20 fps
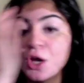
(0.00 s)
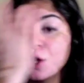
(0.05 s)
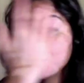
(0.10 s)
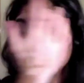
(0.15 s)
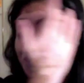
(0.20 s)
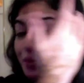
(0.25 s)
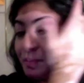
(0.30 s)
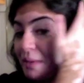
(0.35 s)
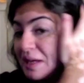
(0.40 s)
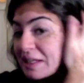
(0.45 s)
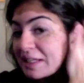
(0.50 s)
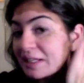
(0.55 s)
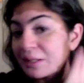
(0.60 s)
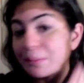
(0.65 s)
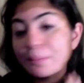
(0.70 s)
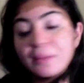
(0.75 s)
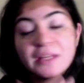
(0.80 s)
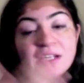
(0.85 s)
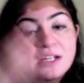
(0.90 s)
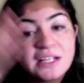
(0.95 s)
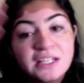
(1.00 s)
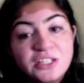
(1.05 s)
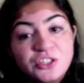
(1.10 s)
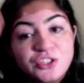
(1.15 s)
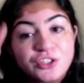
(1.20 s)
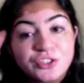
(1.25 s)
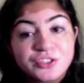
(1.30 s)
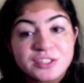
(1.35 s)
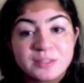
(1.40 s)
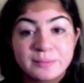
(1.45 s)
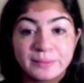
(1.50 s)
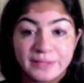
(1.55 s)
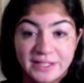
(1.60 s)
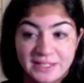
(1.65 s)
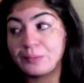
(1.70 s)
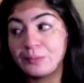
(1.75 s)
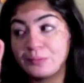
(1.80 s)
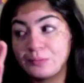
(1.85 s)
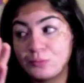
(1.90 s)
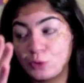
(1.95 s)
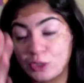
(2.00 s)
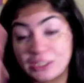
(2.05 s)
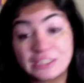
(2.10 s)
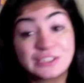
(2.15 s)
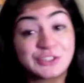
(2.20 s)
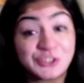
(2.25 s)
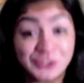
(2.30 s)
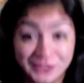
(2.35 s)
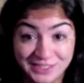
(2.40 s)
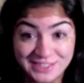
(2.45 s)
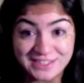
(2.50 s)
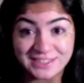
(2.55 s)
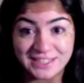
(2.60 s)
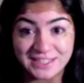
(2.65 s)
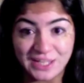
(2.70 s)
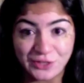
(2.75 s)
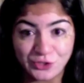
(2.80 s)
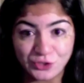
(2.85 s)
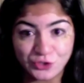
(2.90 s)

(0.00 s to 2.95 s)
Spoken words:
to make it a bit easier to blend it more clearly together.